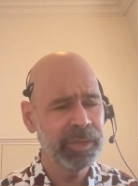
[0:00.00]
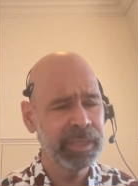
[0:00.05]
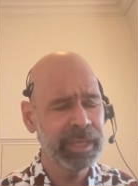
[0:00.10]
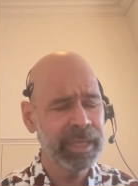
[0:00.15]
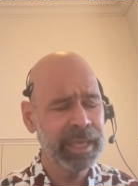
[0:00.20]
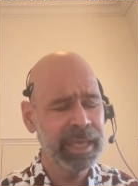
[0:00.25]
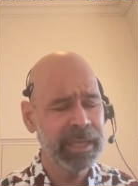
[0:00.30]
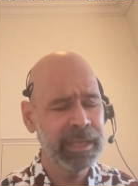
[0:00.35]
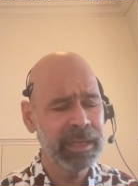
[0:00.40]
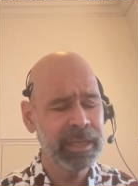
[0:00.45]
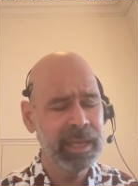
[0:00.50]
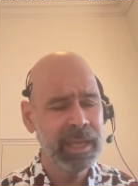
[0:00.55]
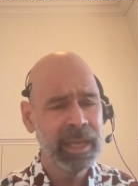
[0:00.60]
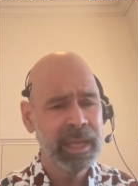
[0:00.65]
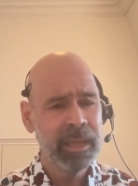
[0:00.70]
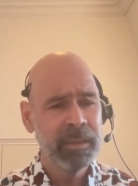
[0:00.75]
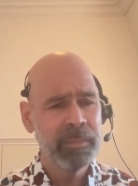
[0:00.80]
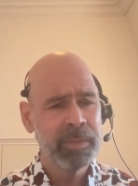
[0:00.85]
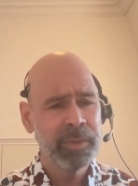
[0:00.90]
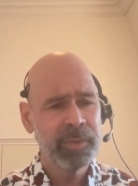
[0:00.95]
again,
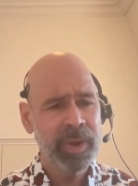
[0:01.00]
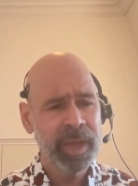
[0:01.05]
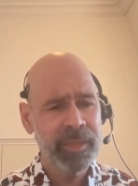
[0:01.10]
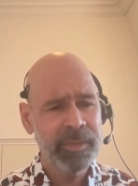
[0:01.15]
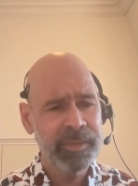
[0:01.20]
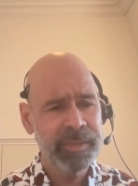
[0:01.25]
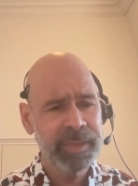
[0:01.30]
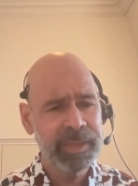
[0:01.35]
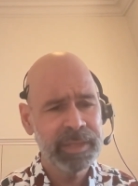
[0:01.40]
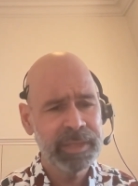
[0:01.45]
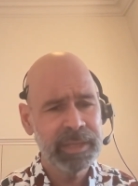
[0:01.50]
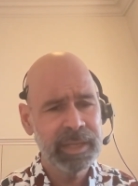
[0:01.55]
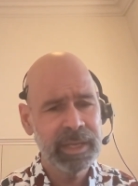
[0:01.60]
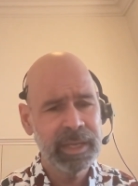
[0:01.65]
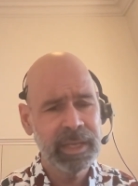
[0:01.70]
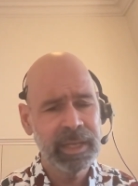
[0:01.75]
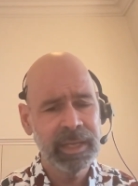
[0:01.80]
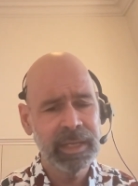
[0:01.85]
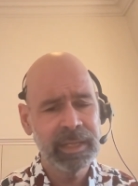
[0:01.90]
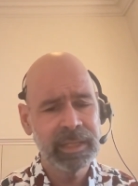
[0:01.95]
but rather than
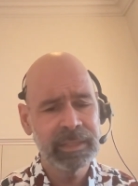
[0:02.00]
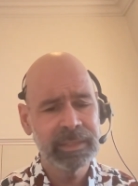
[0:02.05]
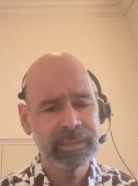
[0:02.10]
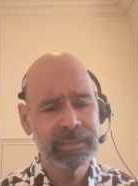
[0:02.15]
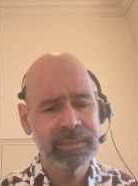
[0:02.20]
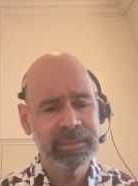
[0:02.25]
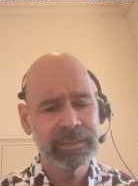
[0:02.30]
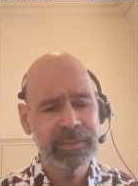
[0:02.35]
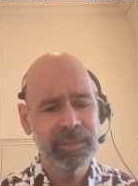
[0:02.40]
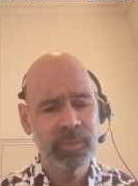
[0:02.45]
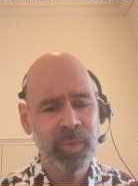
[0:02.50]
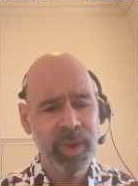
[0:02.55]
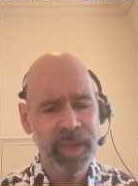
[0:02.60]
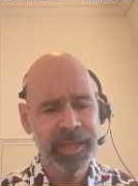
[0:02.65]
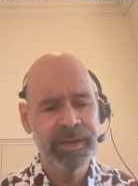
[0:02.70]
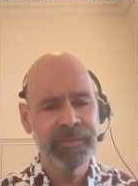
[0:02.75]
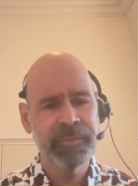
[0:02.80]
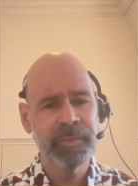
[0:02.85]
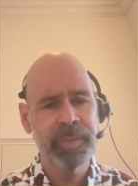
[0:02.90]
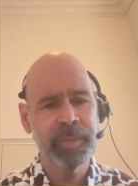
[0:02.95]

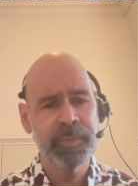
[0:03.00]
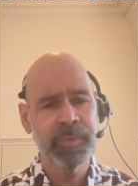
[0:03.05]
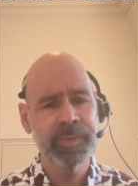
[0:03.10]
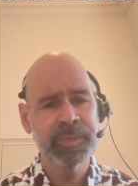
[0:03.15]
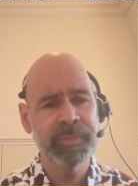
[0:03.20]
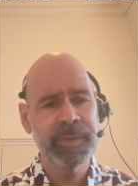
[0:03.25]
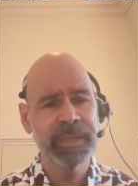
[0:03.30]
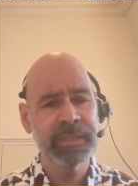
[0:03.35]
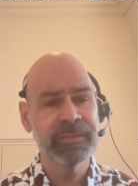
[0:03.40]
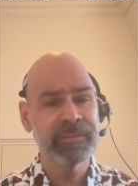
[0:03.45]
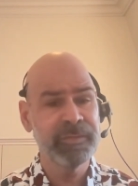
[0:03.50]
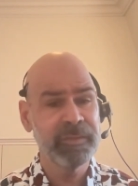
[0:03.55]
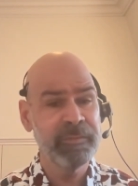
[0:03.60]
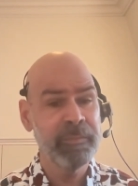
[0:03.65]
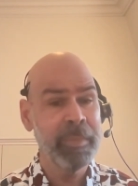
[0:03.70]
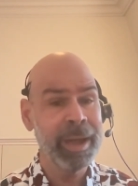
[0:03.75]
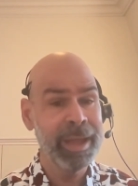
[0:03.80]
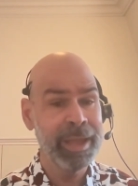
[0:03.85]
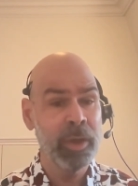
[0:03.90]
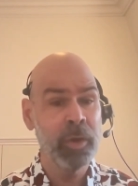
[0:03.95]
write it from the perspective of
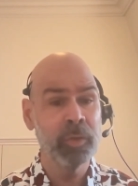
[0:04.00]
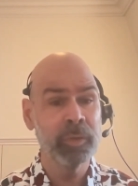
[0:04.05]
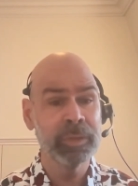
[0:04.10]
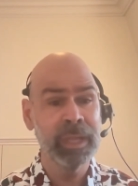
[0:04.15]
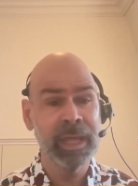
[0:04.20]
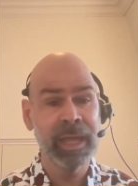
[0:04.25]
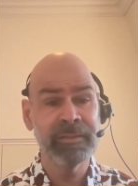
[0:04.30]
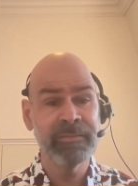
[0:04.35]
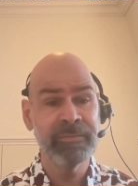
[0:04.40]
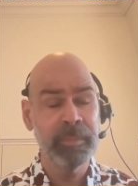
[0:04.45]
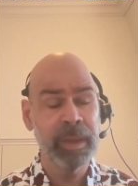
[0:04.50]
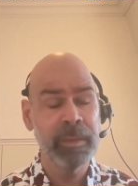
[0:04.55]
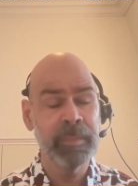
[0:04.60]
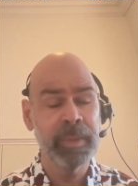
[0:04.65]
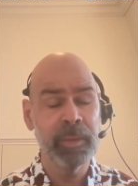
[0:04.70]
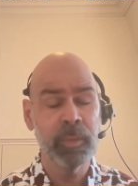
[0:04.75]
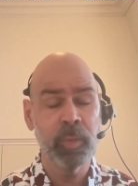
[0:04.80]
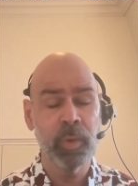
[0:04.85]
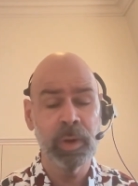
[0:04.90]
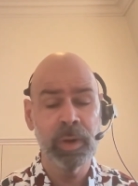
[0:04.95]
my own life, my
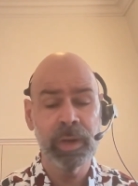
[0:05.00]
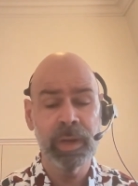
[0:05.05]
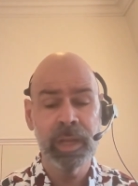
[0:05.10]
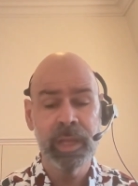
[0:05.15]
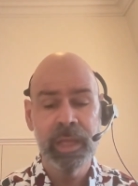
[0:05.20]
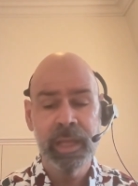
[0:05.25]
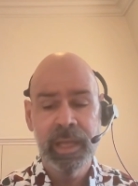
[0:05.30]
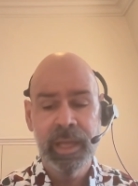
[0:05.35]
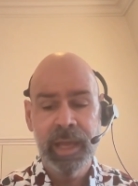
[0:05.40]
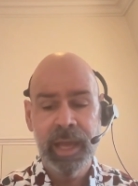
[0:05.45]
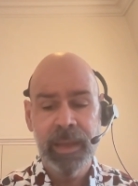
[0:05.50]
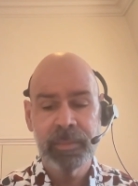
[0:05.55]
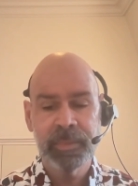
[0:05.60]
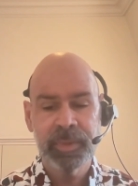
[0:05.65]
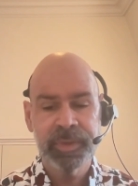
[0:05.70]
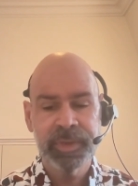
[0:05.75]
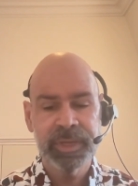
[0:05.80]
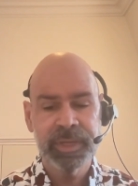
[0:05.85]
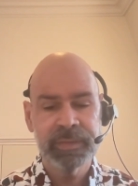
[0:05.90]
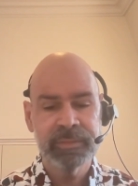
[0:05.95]
memoir, I'm
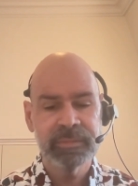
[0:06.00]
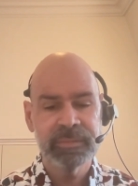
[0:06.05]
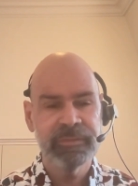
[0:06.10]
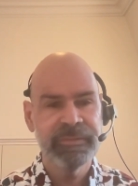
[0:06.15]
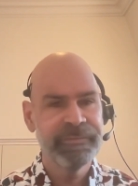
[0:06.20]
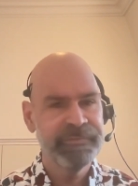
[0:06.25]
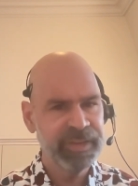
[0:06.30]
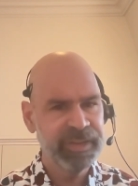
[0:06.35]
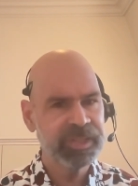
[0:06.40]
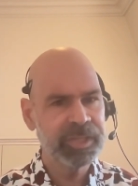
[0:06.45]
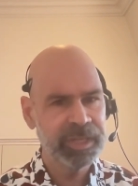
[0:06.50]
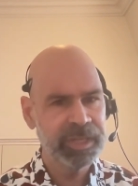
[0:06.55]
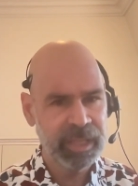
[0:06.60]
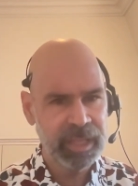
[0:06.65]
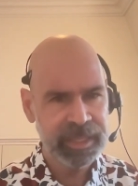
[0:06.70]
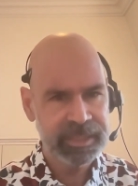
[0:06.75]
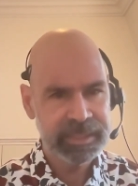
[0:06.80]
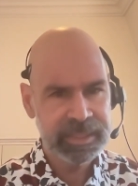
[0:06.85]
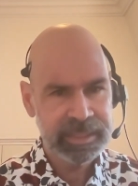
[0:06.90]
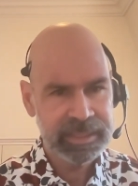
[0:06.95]
going to
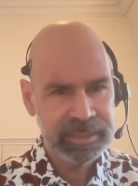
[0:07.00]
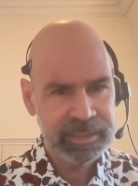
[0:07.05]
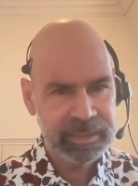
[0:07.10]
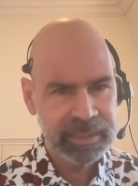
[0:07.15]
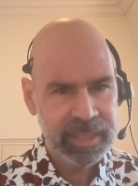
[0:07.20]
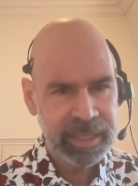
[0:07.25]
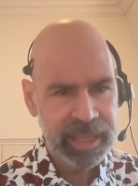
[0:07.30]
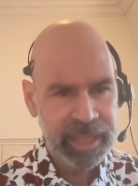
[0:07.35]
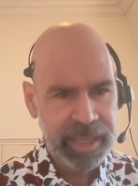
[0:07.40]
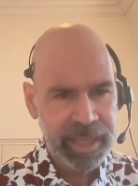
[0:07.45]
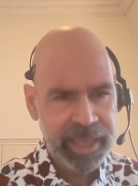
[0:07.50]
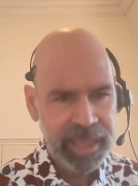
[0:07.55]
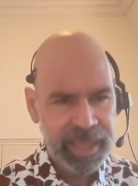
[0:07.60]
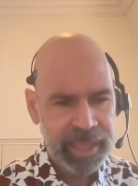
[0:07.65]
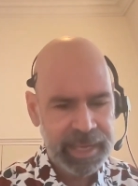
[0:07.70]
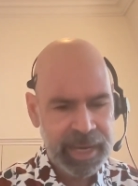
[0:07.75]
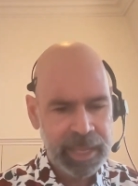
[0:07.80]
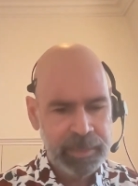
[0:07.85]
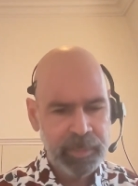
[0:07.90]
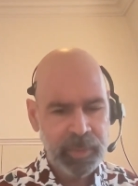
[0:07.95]
fictionalize it.
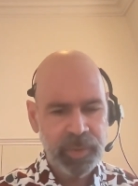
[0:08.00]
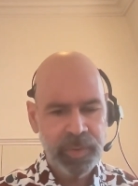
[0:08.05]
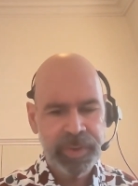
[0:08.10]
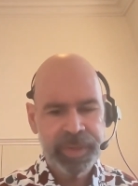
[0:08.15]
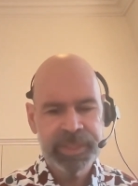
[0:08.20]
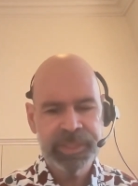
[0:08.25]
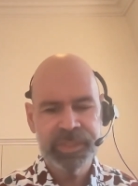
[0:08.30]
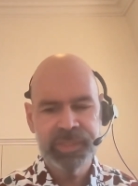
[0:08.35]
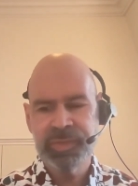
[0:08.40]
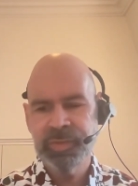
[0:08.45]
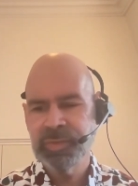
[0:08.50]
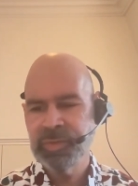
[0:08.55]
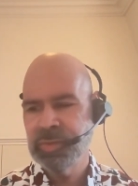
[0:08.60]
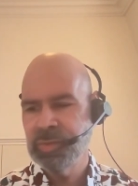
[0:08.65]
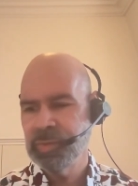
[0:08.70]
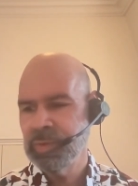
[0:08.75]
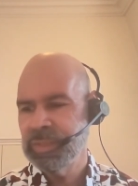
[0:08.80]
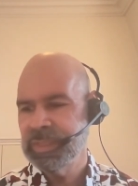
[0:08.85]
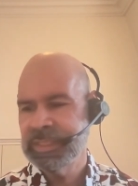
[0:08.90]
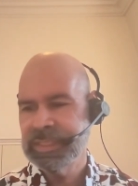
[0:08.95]
And I'm going
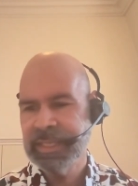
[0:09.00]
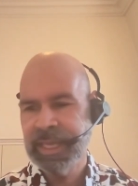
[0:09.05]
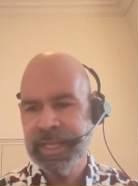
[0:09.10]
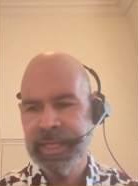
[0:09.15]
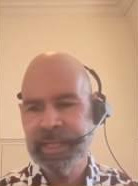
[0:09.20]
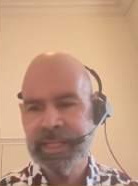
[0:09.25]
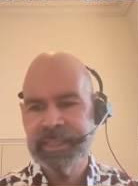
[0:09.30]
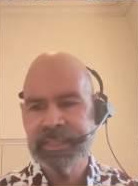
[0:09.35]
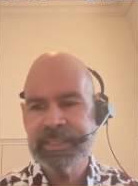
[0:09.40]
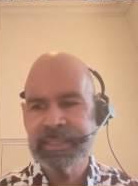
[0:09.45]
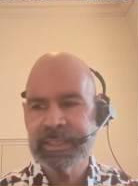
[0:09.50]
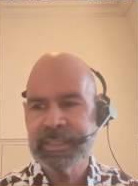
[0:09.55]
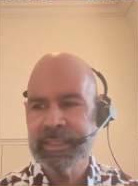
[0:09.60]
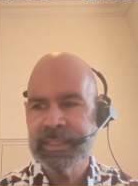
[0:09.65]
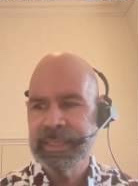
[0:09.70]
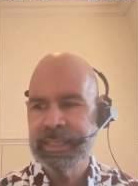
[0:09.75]
to set it